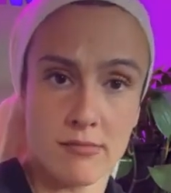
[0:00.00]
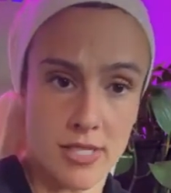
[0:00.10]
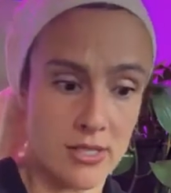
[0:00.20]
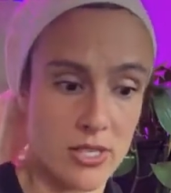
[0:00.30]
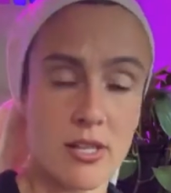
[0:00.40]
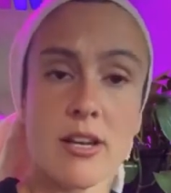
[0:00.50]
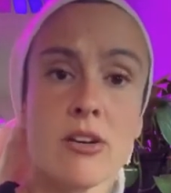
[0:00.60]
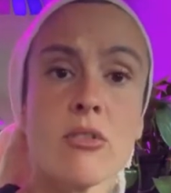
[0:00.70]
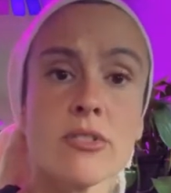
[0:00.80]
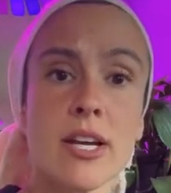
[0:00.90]
into
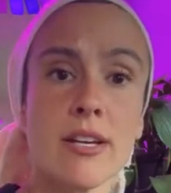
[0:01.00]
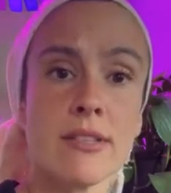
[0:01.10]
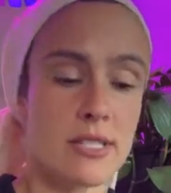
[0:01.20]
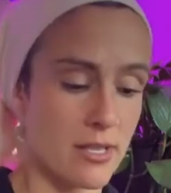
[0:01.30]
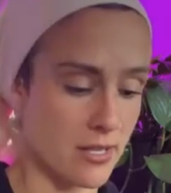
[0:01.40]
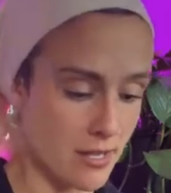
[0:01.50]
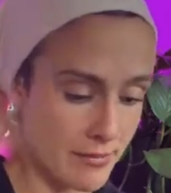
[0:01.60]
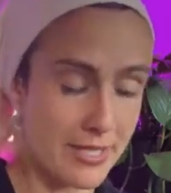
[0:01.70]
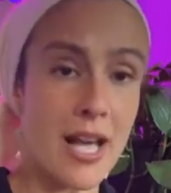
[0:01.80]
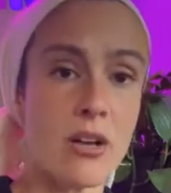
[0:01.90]
their own life, into th-
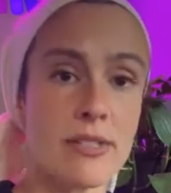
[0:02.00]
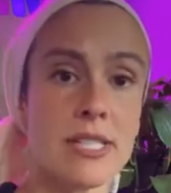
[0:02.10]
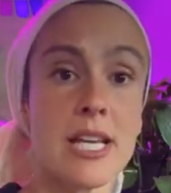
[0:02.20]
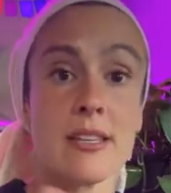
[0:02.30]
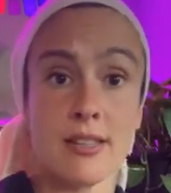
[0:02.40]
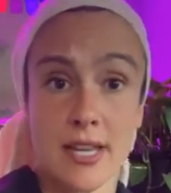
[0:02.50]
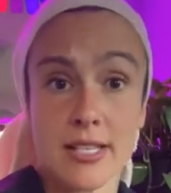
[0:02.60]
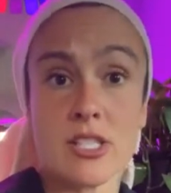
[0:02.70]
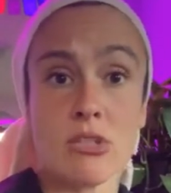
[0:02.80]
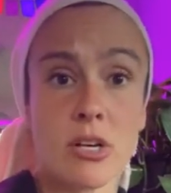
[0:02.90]
themselves, and then
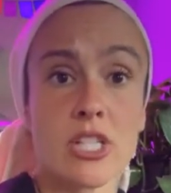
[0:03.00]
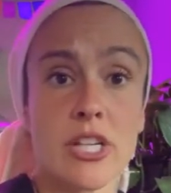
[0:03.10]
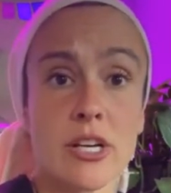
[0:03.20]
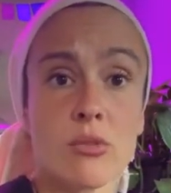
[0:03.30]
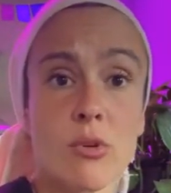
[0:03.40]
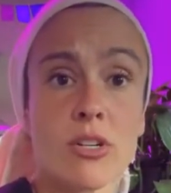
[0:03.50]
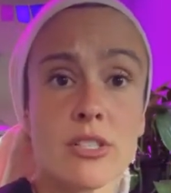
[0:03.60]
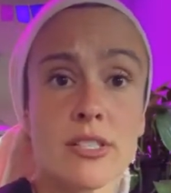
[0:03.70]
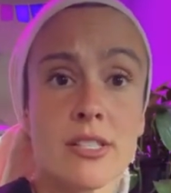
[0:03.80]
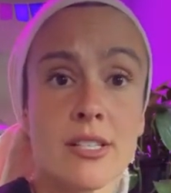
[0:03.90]
into our shared
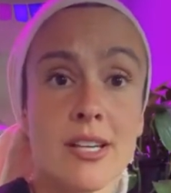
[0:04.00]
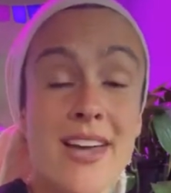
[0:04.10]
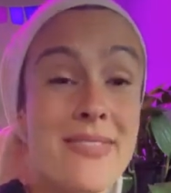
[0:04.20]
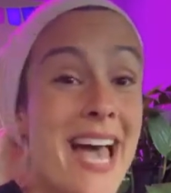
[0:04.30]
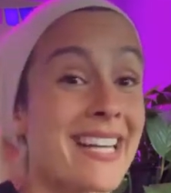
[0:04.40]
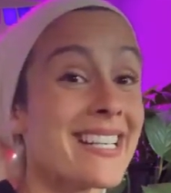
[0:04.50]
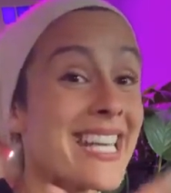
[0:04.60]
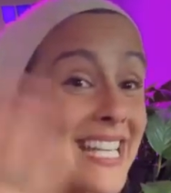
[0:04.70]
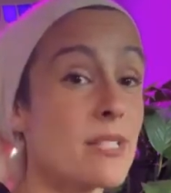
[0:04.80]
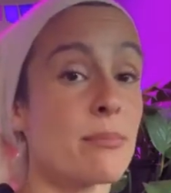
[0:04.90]
world. And that
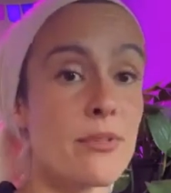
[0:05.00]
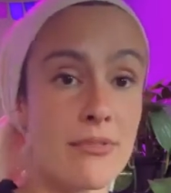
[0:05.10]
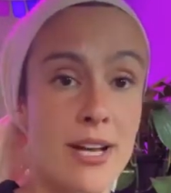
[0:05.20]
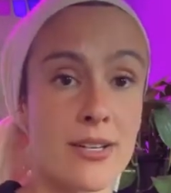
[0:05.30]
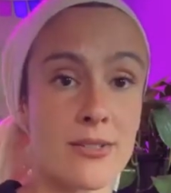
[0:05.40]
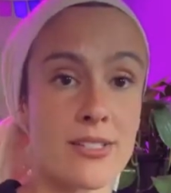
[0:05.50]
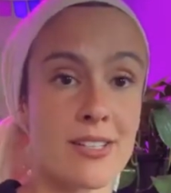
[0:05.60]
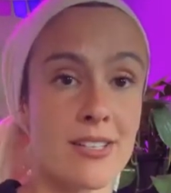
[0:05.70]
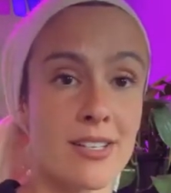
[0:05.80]
is profound.